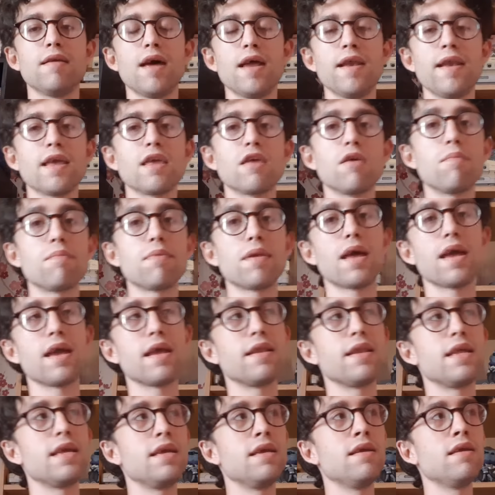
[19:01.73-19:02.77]
and then you play
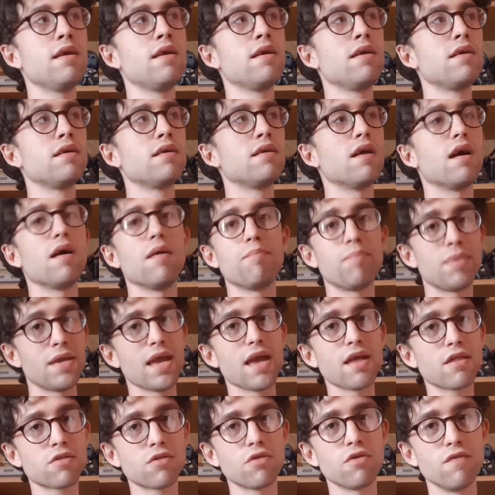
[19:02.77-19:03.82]
the
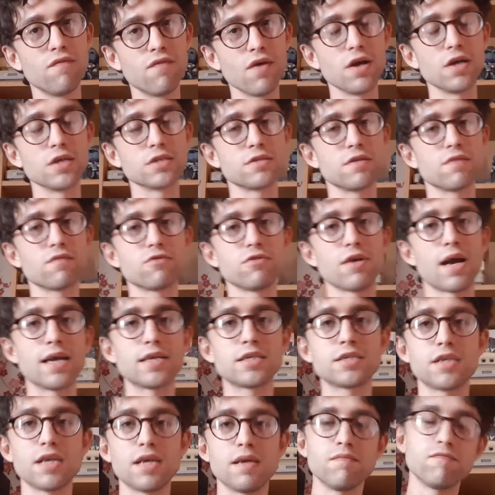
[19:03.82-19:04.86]
PS2 version of
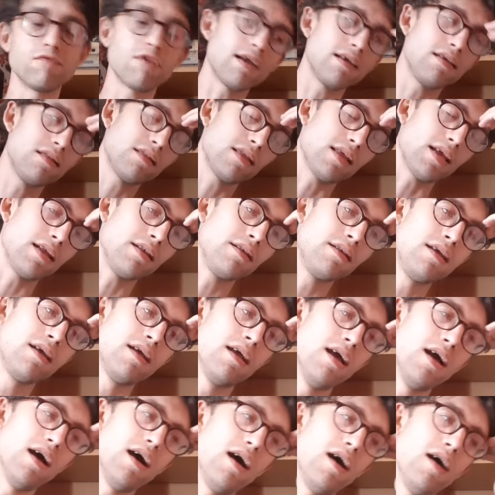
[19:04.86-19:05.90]
Crash Team Racing.
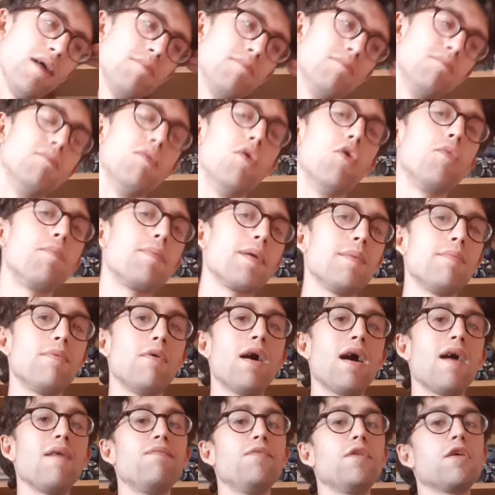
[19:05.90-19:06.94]
More people
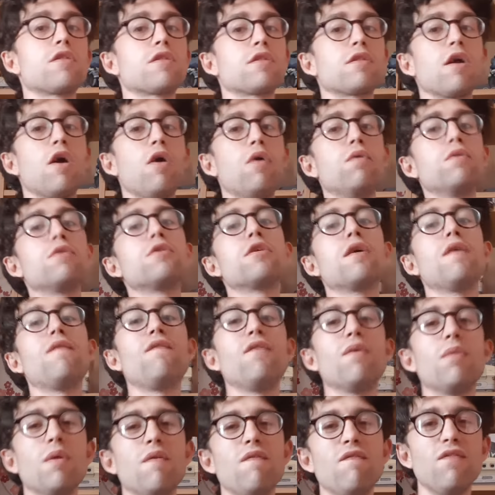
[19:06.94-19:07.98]
have nostalgia
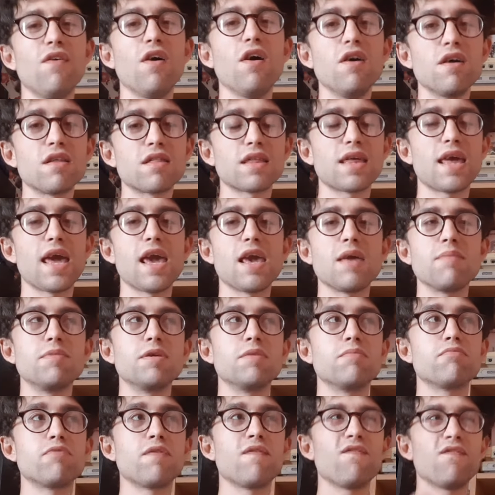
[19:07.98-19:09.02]
for the first game
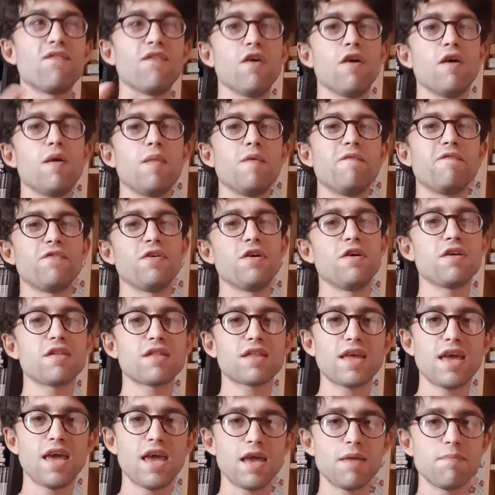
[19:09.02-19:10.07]
and prefer the
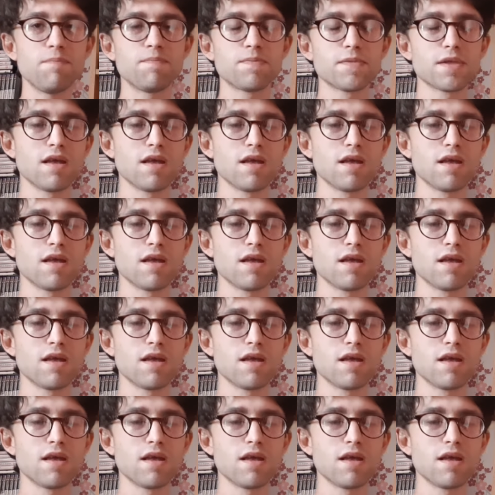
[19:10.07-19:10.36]
first game,